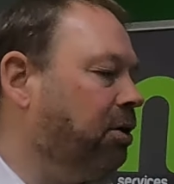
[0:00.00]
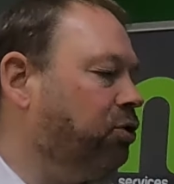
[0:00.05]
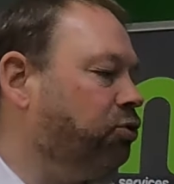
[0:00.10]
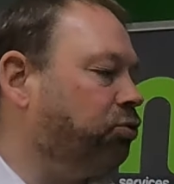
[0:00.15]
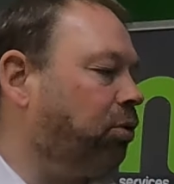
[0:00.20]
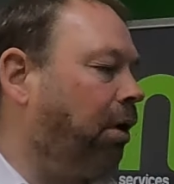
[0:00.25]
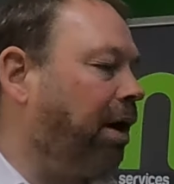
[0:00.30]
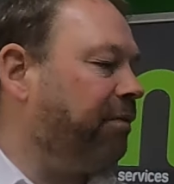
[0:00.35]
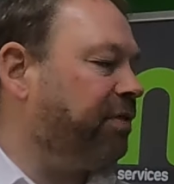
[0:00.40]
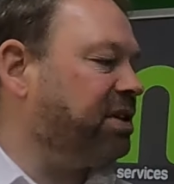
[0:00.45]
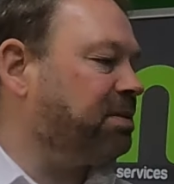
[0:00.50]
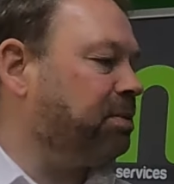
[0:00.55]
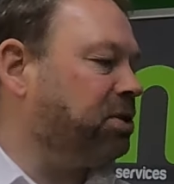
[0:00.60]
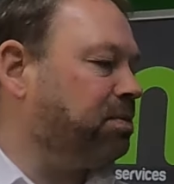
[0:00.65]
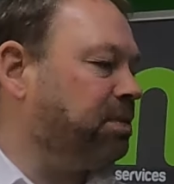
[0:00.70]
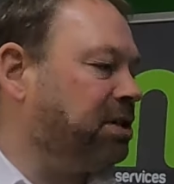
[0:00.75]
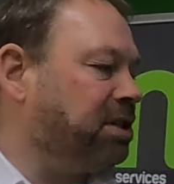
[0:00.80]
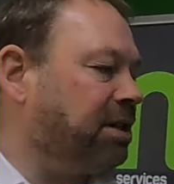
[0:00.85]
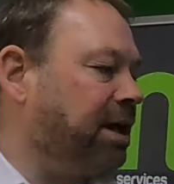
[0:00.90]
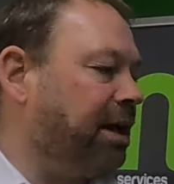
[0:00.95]
Drivers
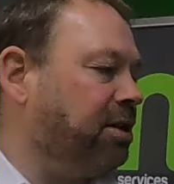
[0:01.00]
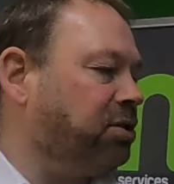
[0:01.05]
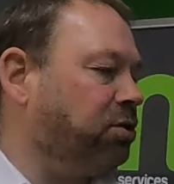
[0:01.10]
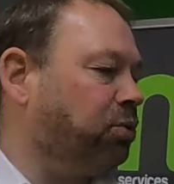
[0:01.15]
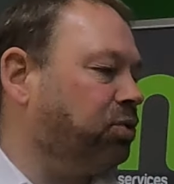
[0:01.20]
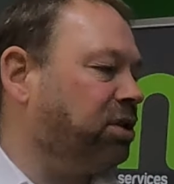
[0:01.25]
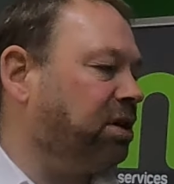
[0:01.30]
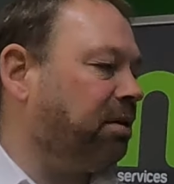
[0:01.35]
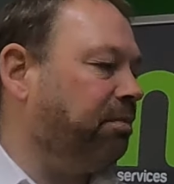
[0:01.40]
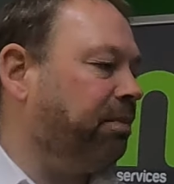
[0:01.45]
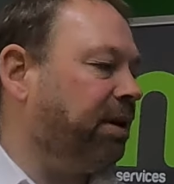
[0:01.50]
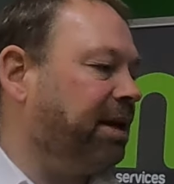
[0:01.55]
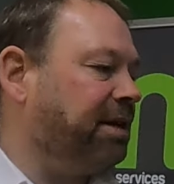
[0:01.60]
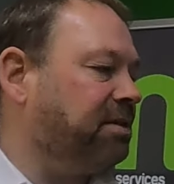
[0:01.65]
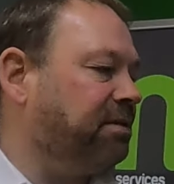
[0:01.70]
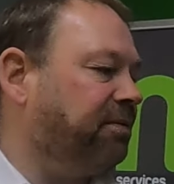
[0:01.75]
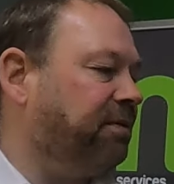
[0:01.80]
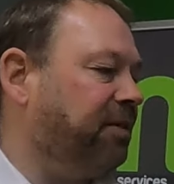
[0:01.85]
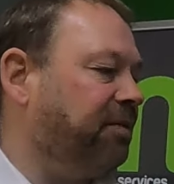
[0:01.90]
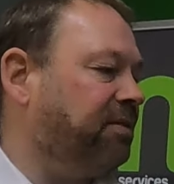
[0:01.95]
must be scheduled to complete
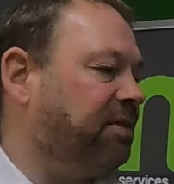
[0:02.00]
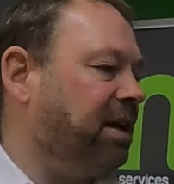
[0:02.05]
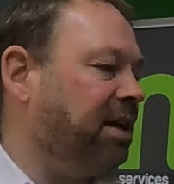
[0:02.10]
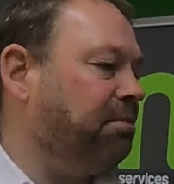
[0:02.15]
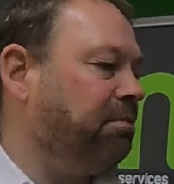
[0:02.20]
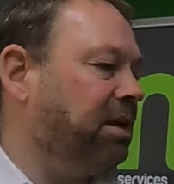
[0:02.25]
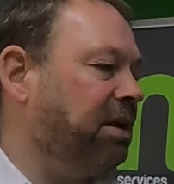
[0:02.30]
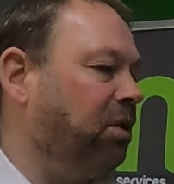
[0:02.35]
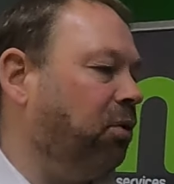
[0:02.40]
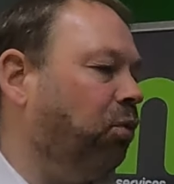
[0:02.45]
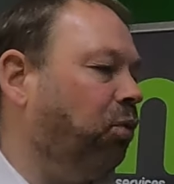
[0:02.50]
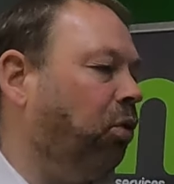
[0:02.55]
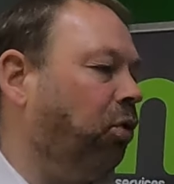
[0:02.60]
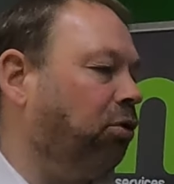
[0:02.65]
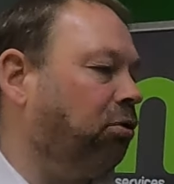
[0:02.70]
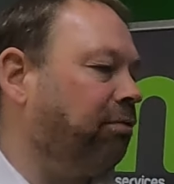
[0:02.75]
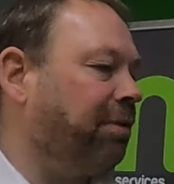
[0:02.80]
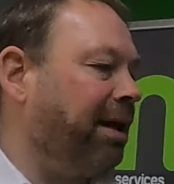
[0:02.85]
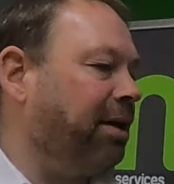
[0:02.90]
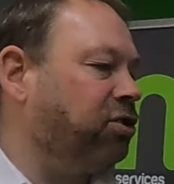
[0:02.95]
a 15-minute
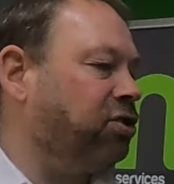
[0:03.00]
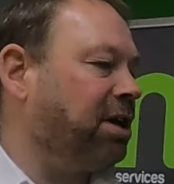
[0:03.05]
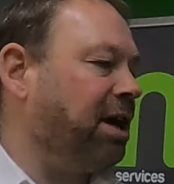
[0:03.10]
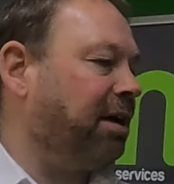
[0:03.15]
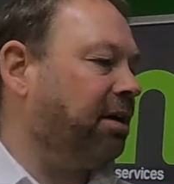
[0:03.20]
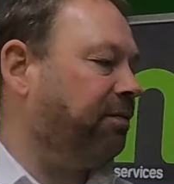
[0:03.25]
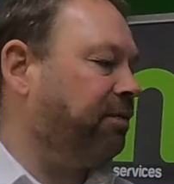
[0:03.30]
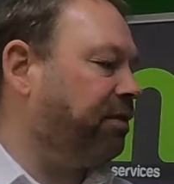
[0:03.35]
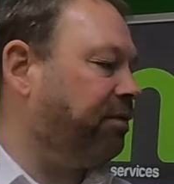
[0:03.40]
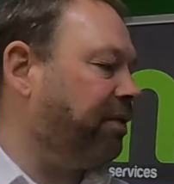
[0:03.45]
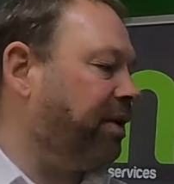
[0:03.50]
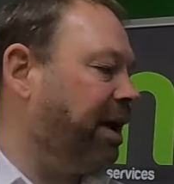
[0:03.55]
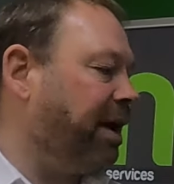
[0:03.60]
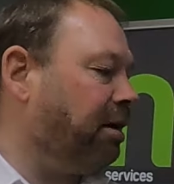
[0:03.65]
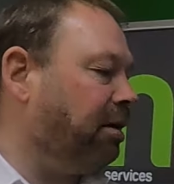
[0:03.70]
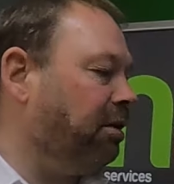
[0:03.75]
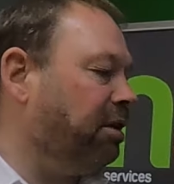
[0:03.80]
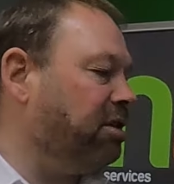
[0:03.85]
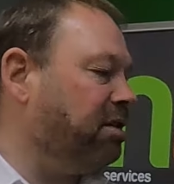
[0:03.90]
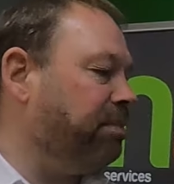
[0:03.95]
walk-around check of the
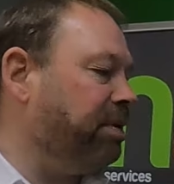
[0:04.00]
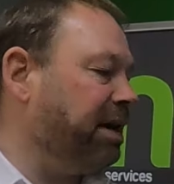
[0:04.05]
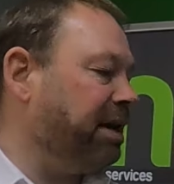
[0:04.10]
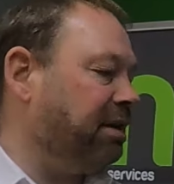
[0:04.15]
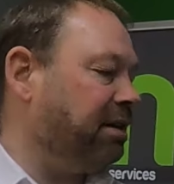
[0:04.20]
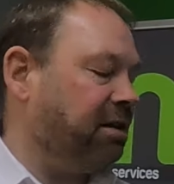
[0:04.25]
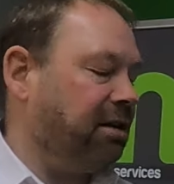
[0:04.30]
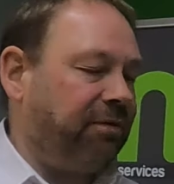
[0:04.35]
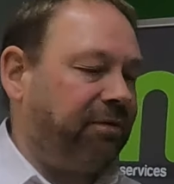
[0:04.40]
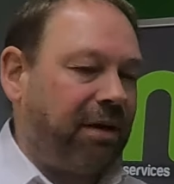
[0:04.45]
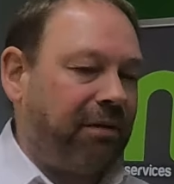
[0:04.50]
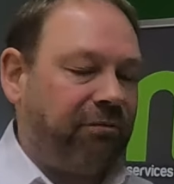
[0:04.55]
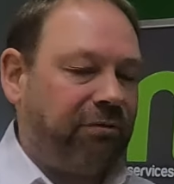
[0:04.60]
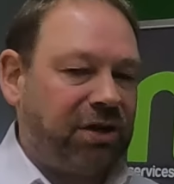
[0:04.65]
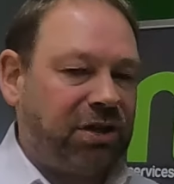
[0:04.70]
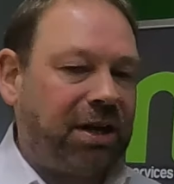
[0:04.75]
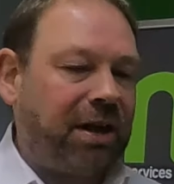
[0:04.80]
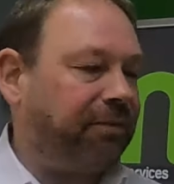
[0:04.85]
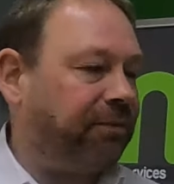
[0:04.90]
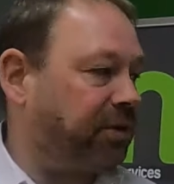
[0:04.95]
vehicle at the beginning of every
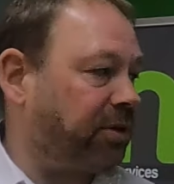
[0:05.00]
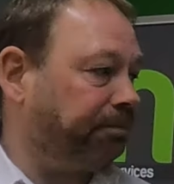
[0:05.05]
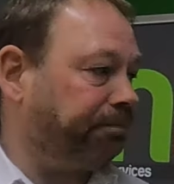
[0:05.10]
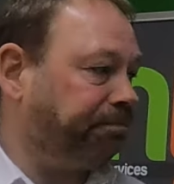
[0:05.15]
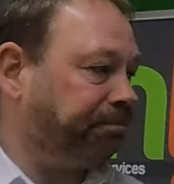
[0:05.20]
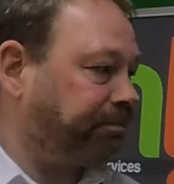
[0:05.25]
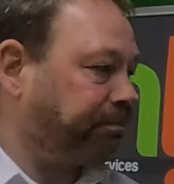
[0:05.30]
shift.